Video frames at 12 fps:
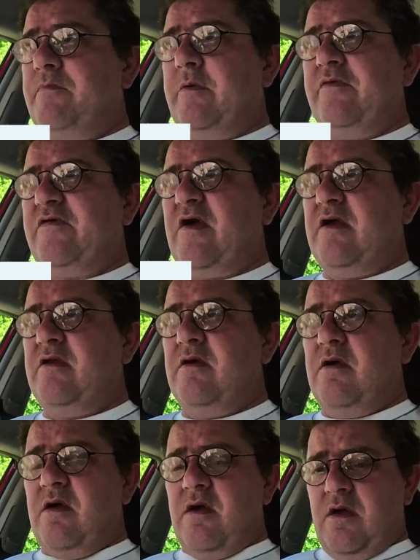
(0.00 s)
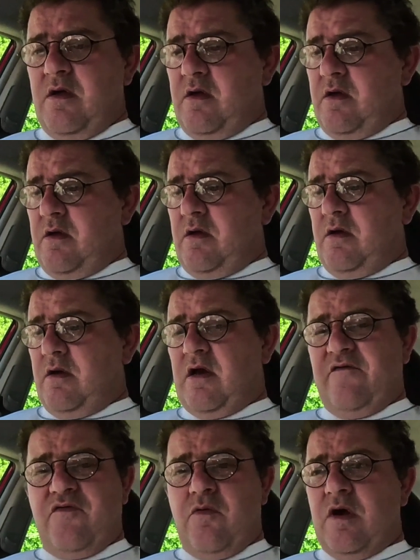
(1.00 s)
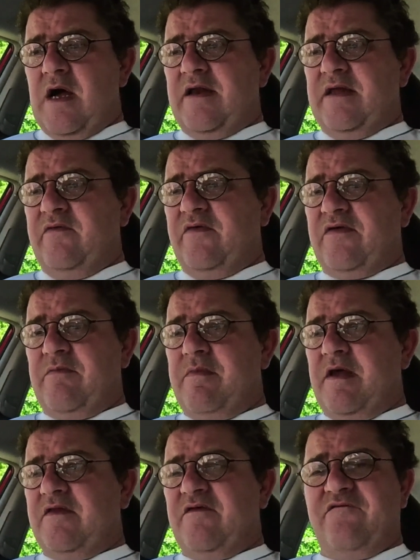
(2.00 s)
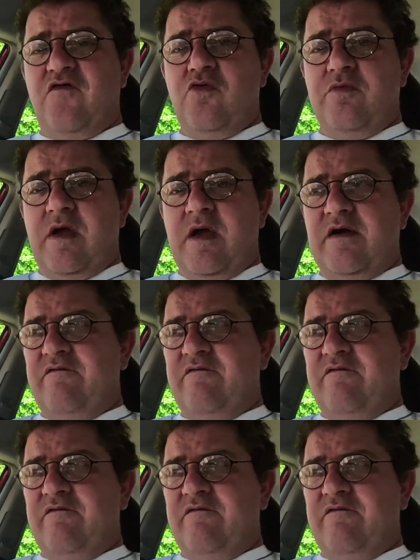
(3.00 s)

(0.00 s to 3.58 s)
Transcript: It was saying, and I thought, well, I hadn't even submitted the form yet,